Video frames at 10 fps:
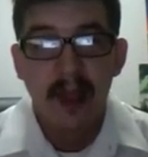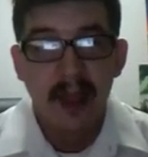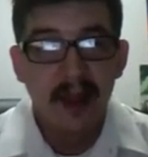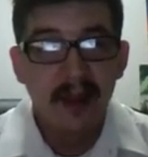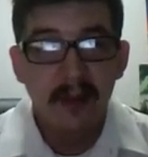
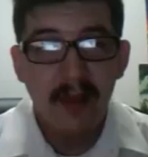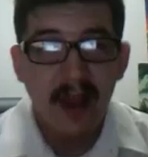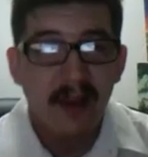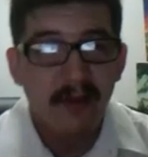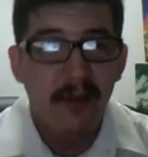And it
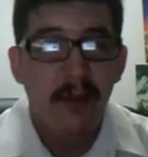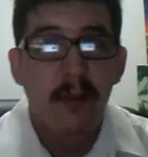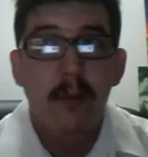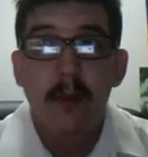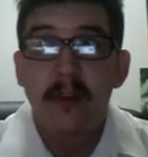kind of
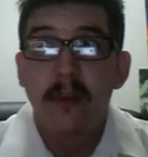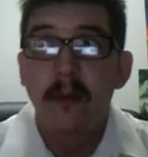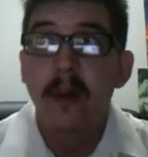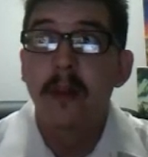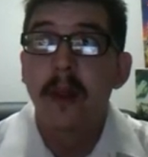was the
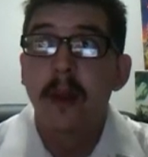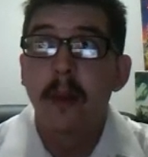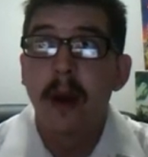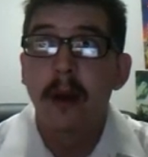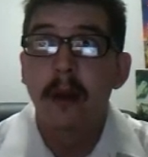fun thing
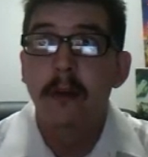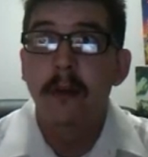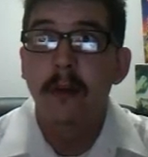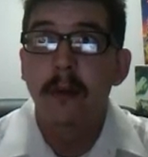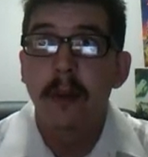about it,
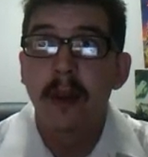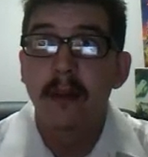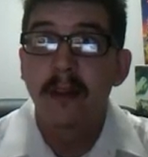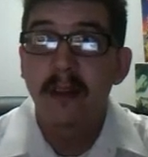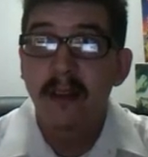since we
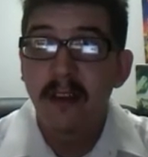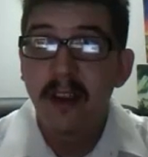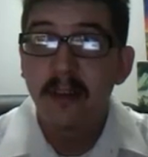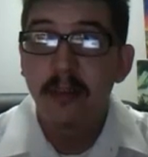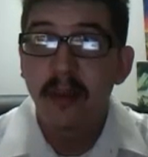
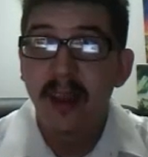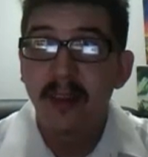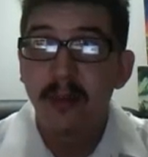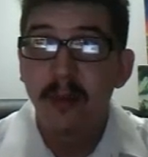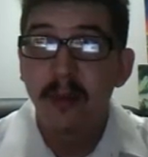did play
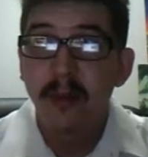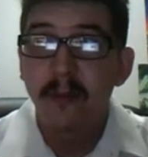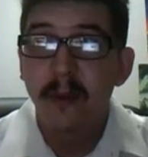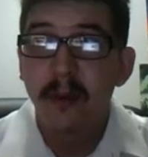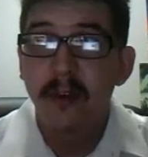through the
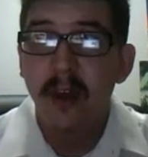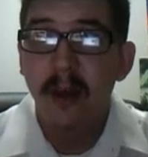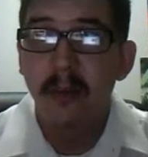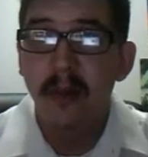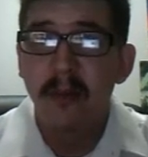first
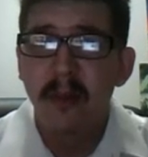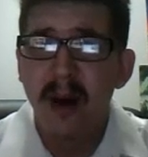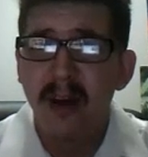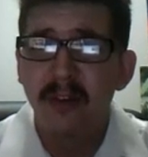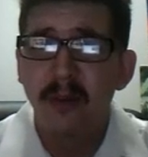couple of
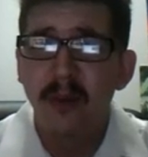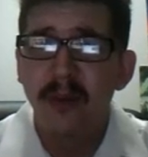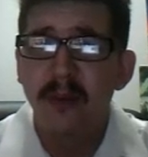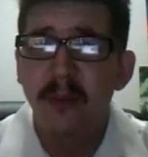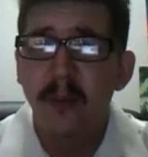
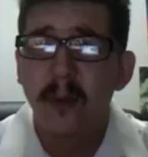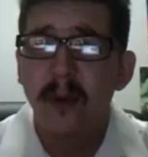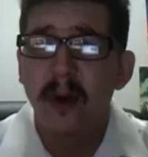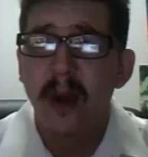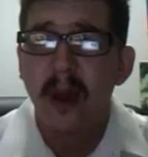modules
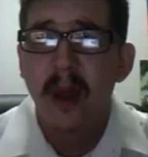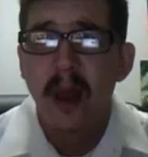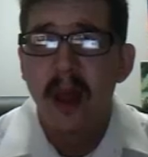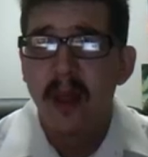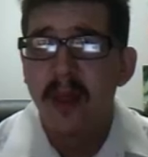for
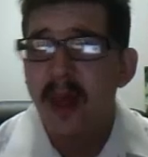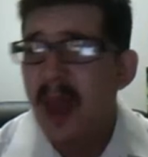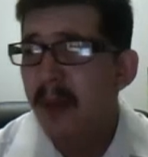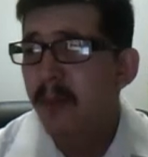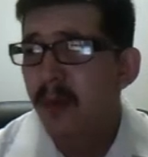
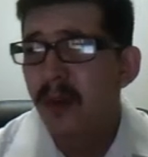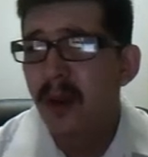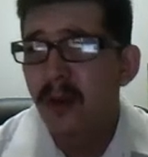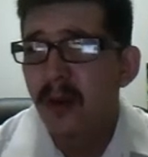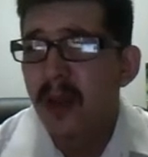that
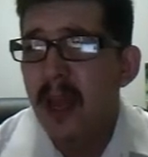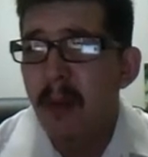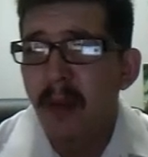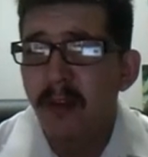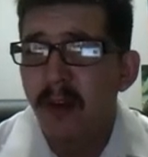particular game
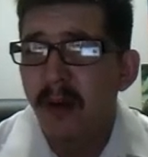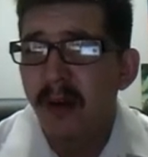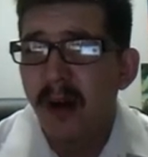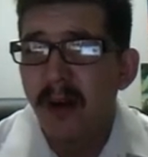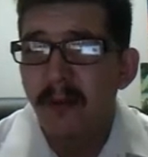I
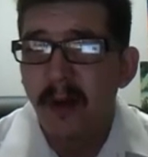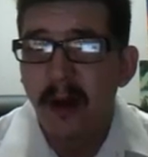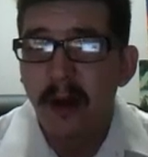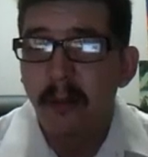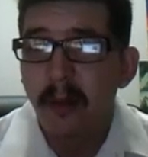started off
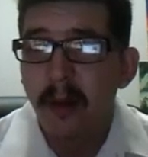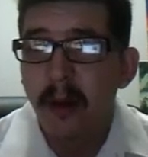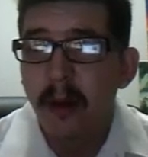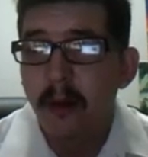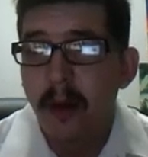on,
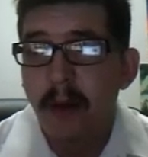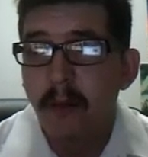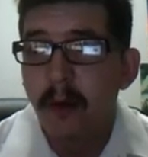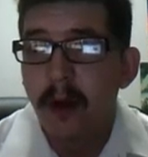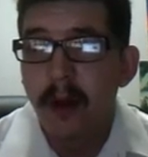but
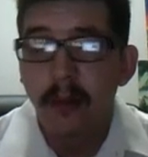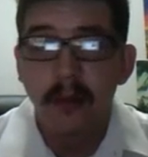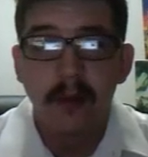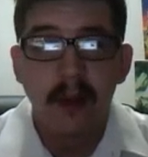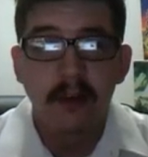after a couple
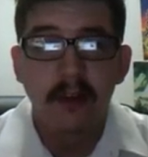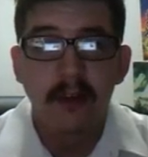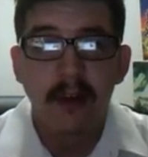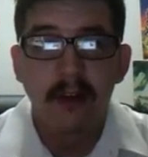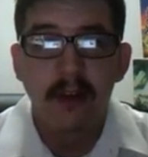of sessions
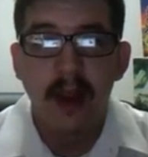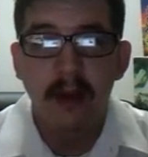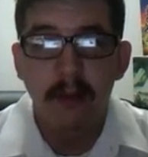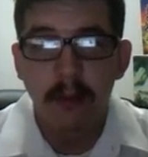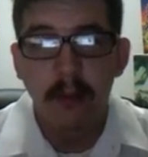I just kind
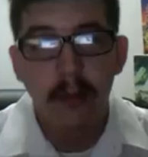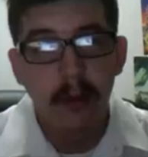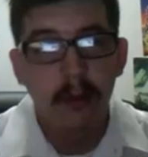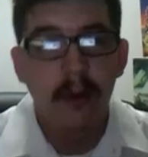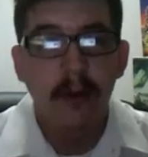of threw
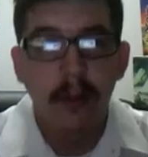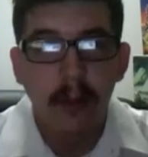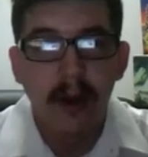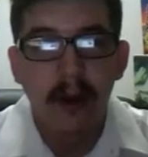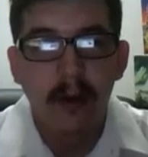those out the
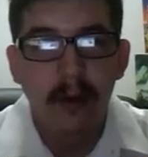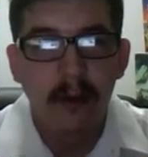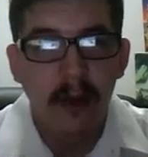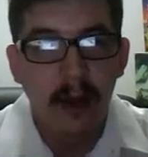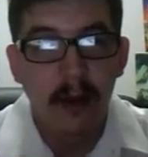window and
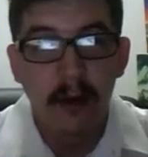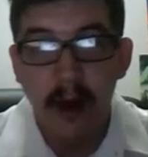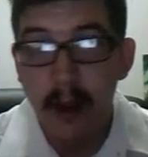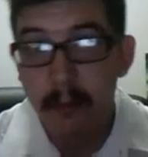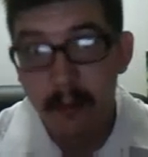said,
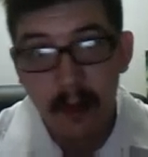alright,